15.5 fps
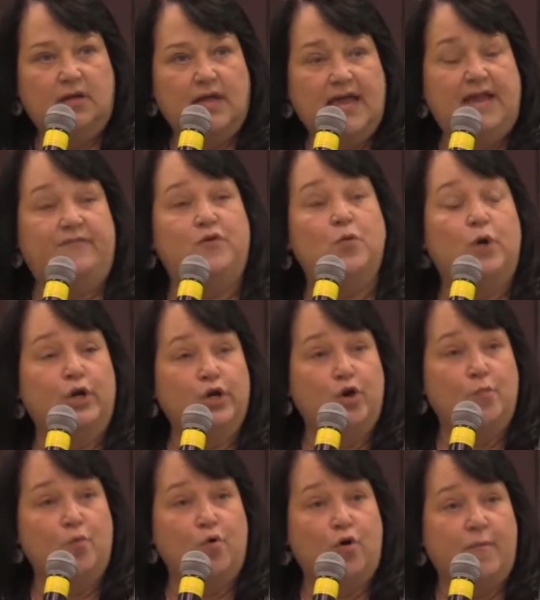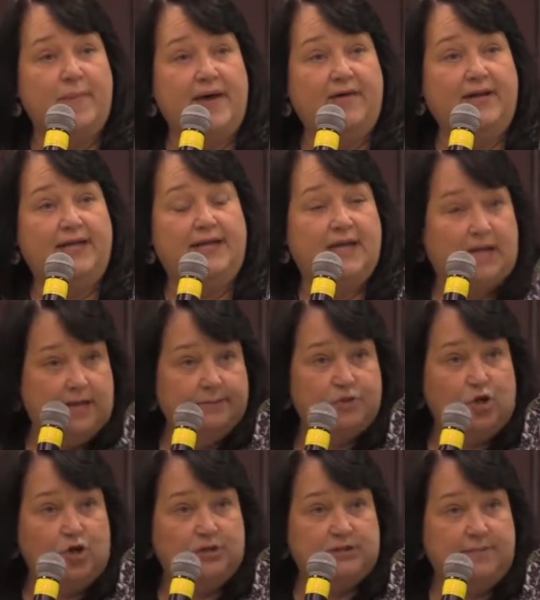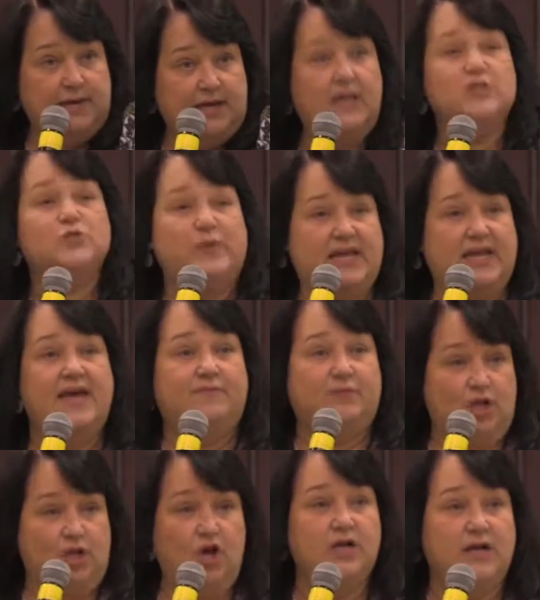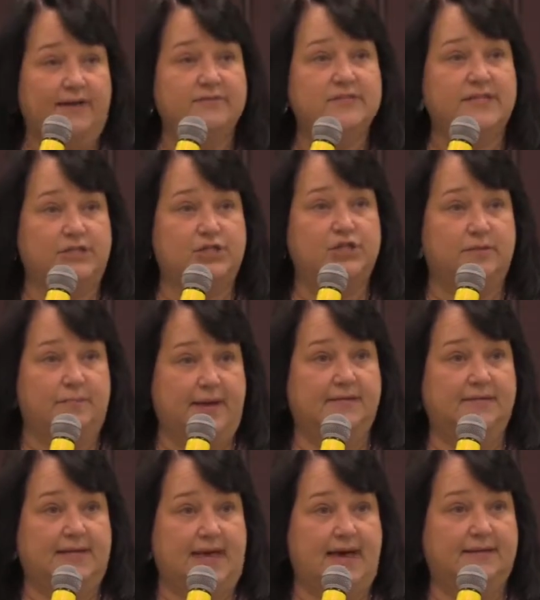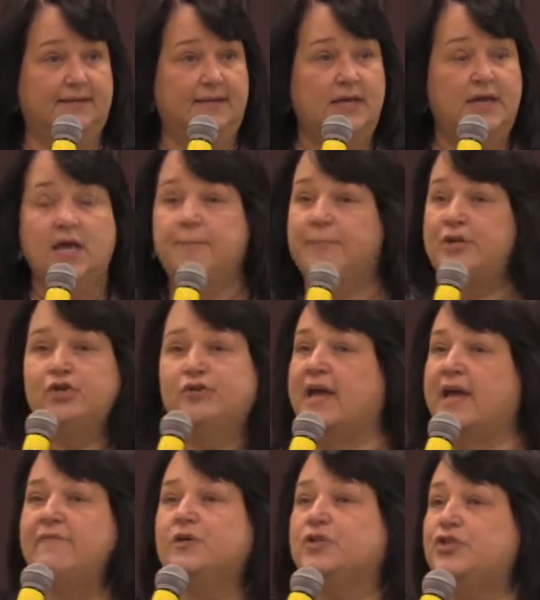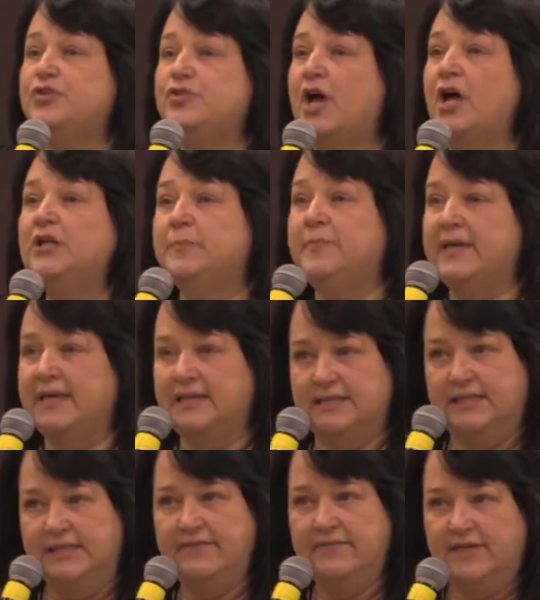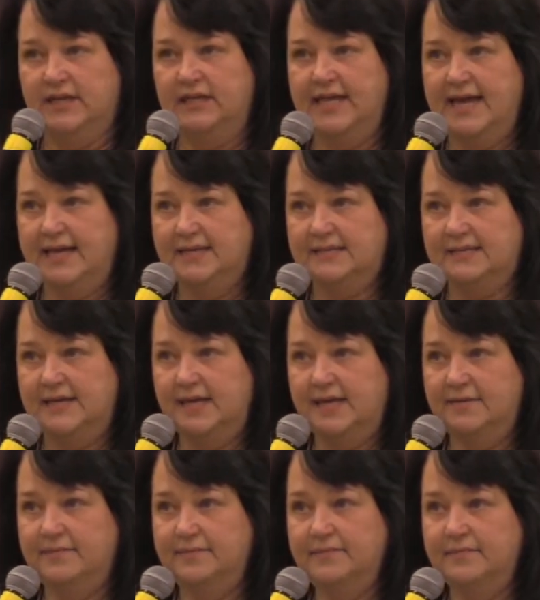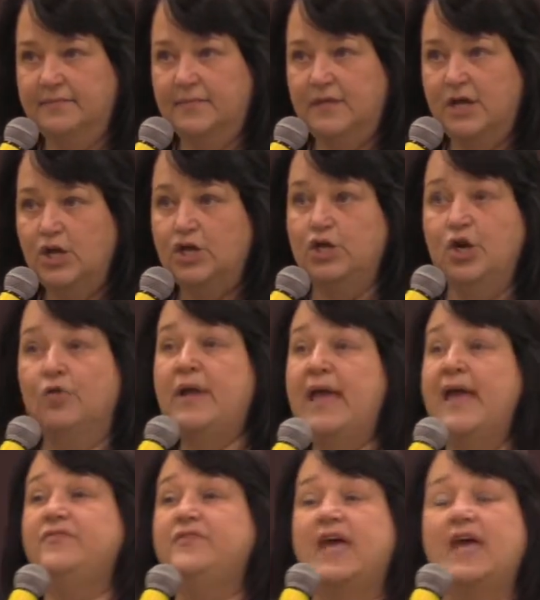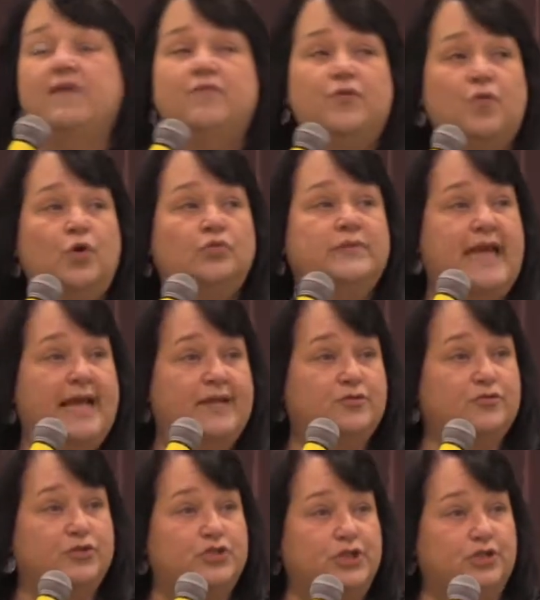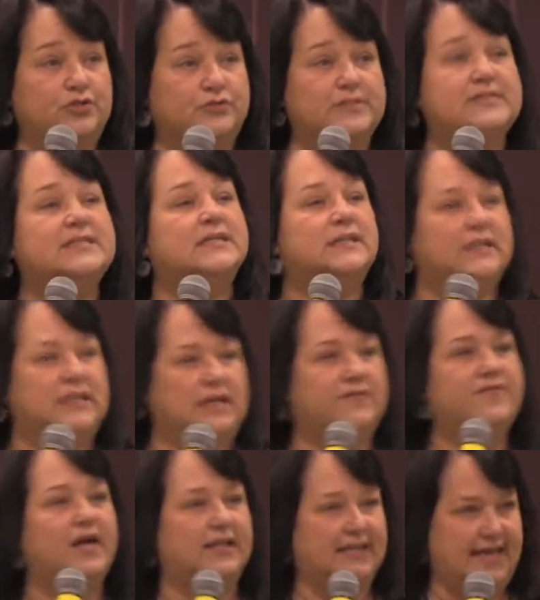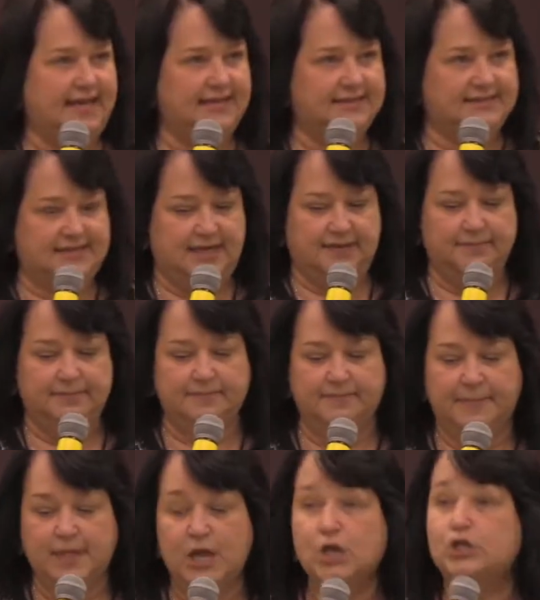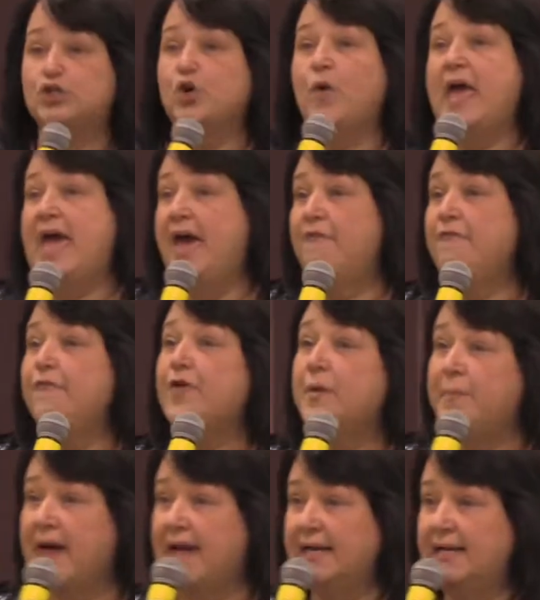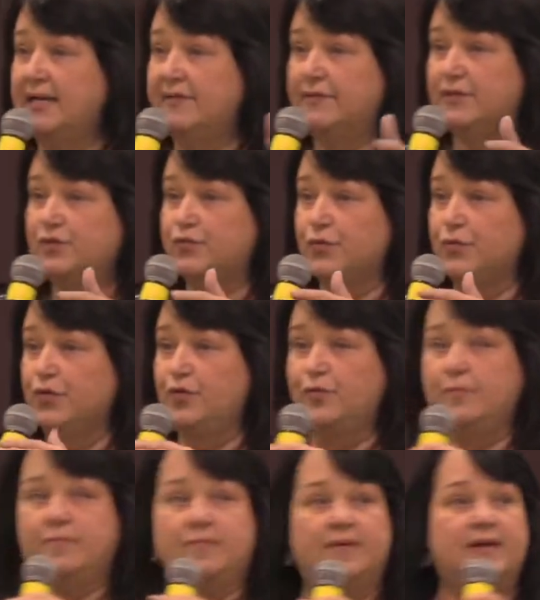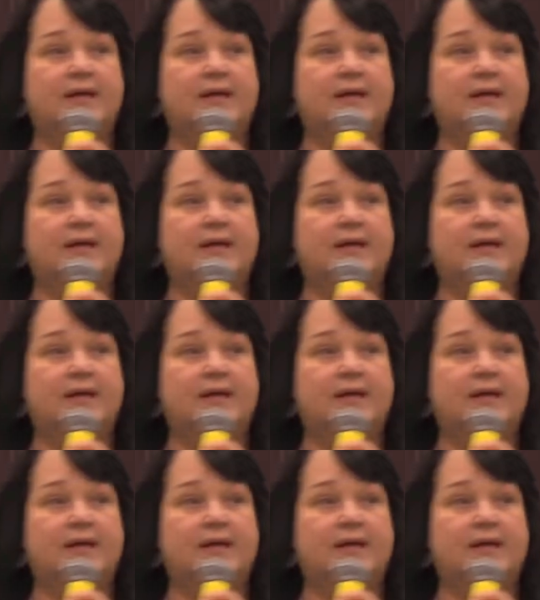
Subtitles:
And if you want to know more about it, come talk to me because we could have a long conversation about that. But you're never too young to begin leaving a legacy. You don't have to have your own natural children to leave a legacy. So everybody in this room